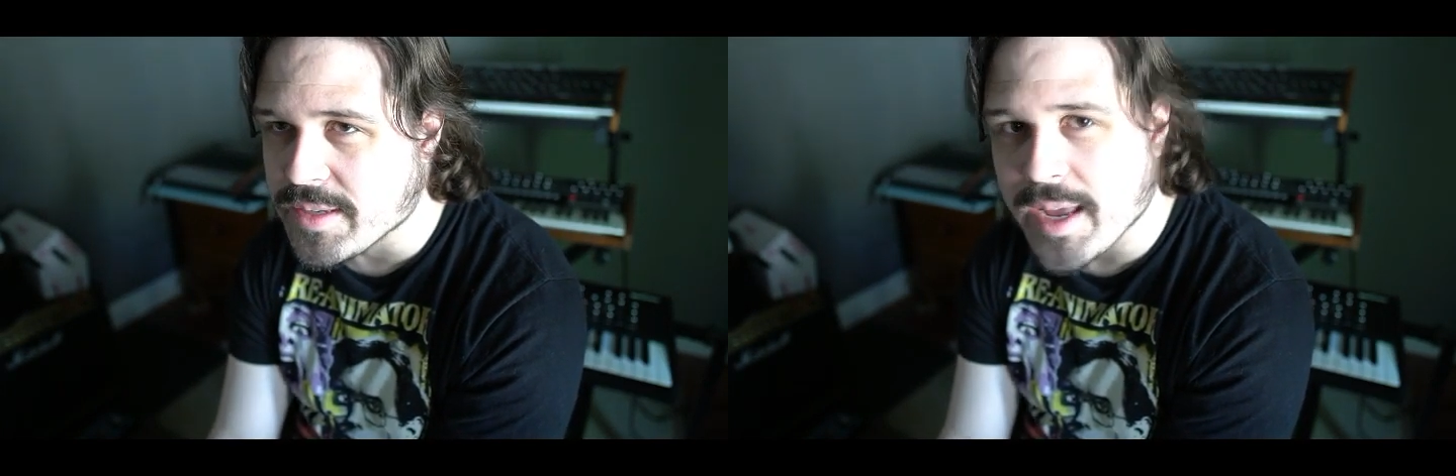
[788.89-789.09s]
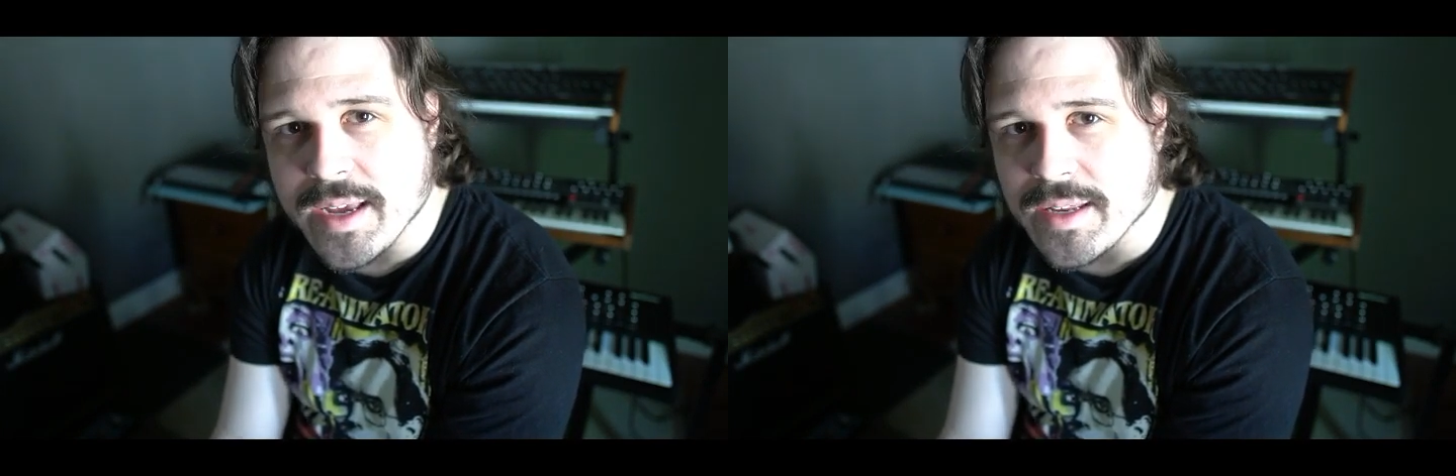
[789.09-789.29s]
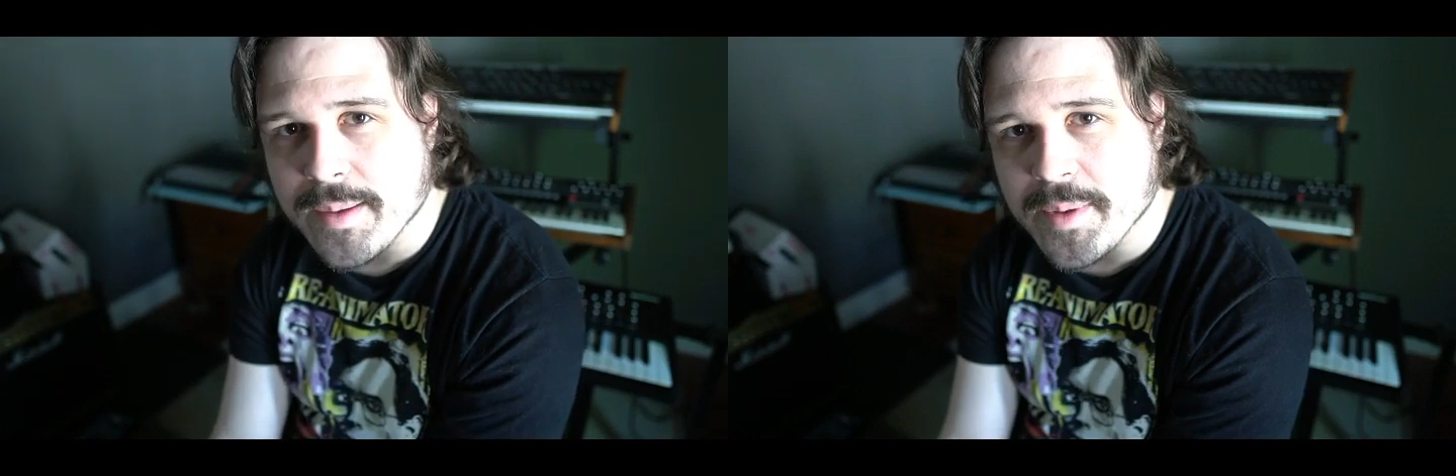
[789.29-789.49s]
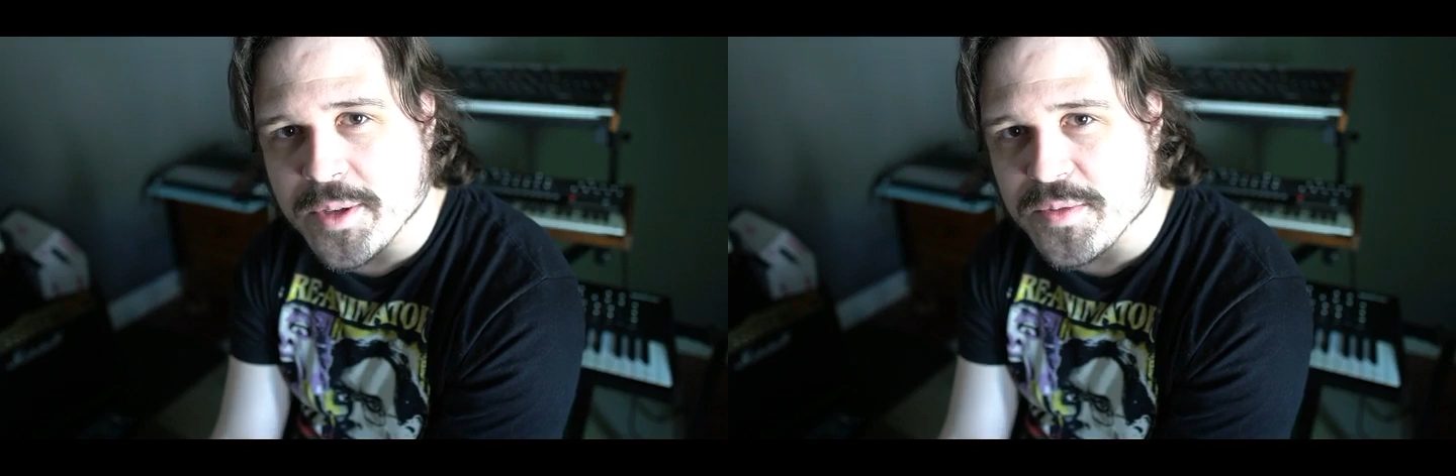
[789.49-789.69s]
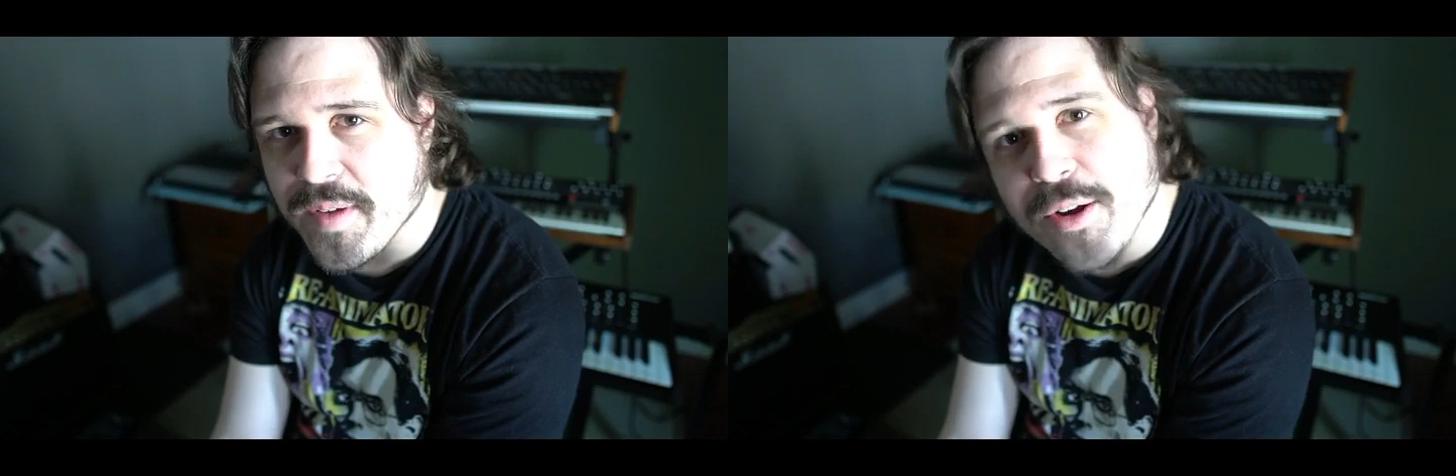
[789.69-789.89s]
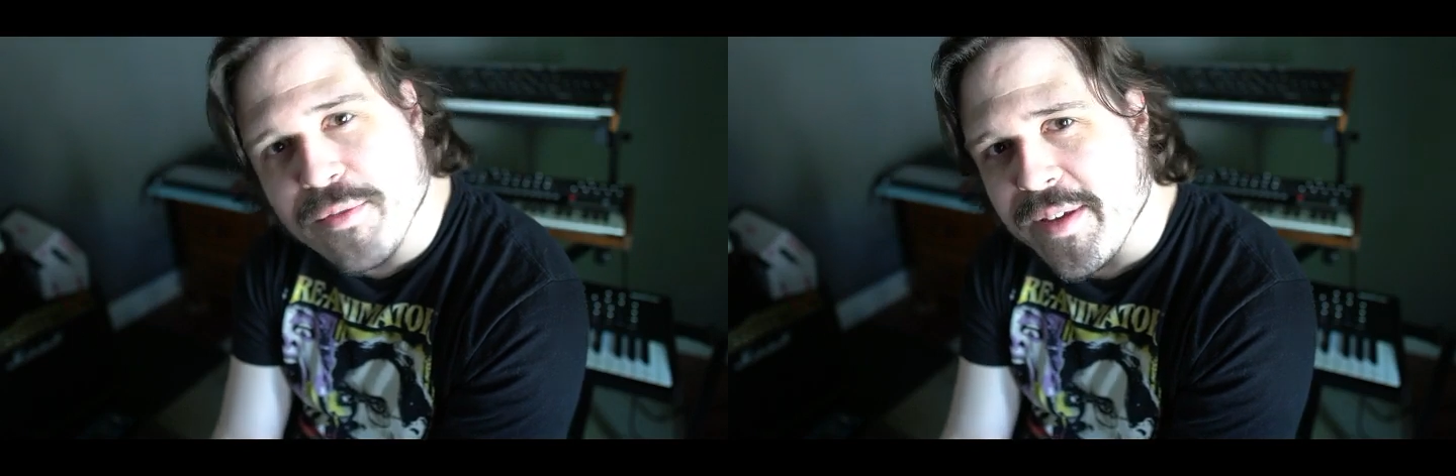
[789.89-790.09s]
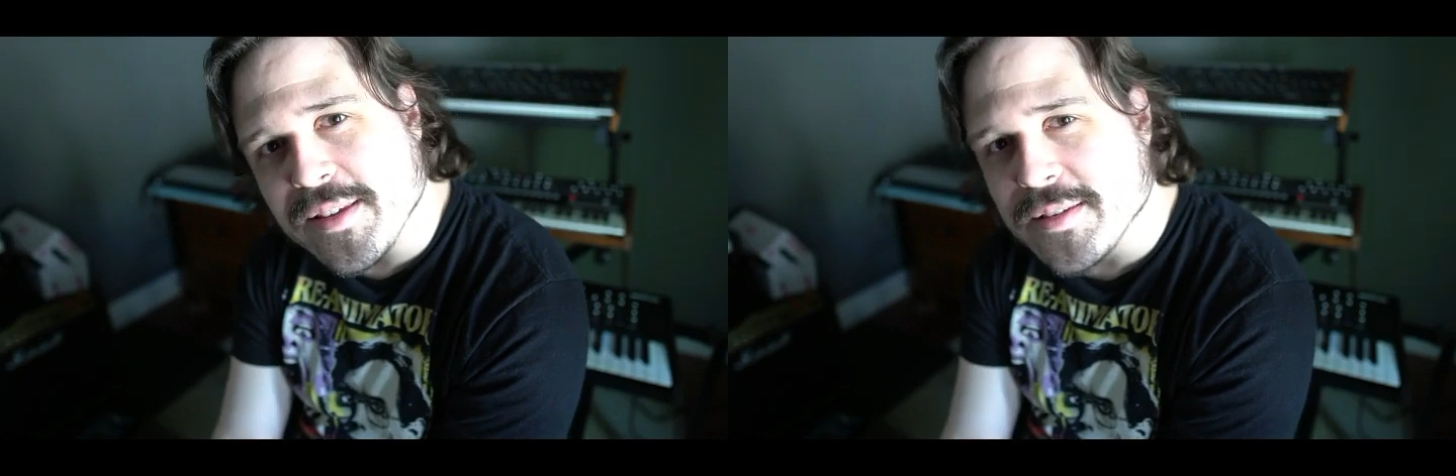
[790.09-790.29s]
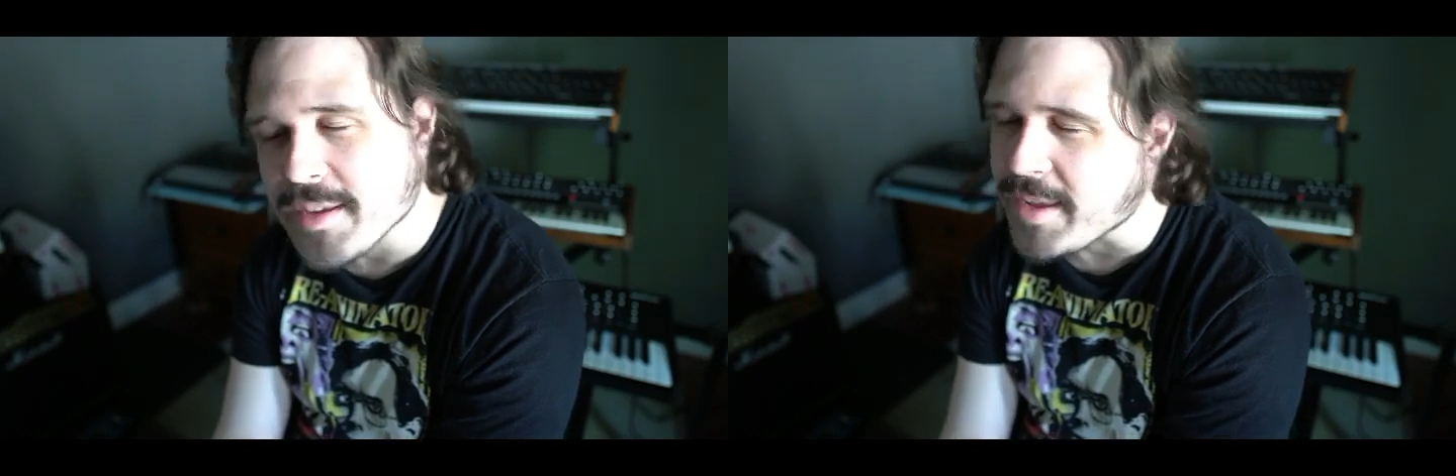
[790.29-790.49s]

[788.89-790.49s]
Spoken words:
AEW's Fyter Fest.